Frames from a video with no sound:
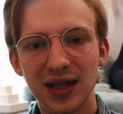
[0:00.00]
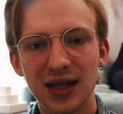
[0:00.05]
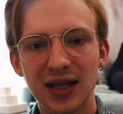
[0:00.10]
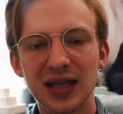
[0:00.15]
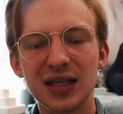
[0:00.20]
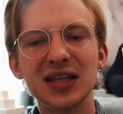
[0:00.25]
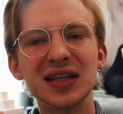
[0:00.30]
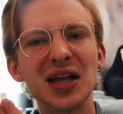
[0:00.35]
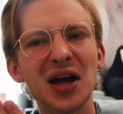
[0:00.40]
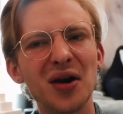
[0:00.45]

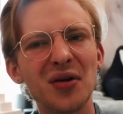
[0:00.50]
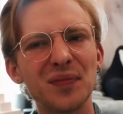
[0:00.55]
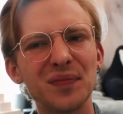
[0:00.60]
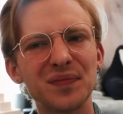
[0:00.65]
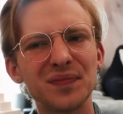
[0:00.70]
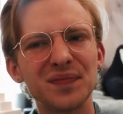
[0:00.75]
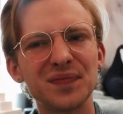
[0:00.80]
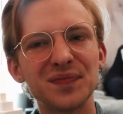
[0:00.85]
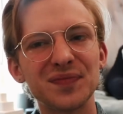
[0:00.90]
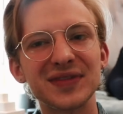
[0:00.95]

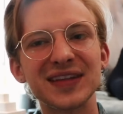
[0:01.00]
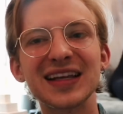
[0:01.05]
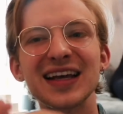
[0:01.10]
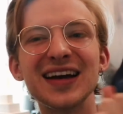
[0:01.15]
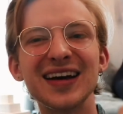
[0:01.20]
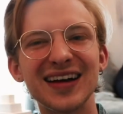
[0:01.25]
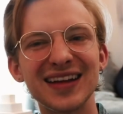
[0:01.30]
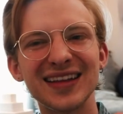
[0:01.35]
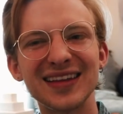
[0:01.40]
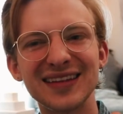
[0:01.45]

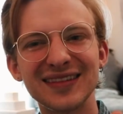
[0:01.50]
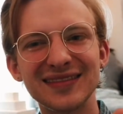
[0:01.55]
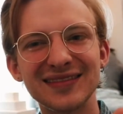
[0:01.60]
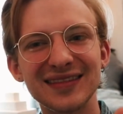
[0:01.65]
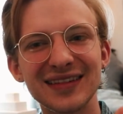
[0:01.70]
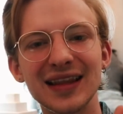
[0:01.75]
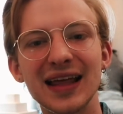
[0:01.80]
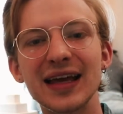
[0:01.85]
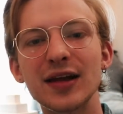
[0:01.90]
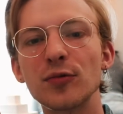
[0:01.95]
good.
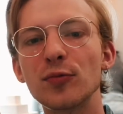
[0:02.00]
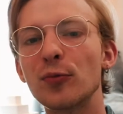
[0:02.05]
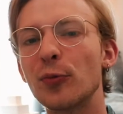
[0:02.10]
like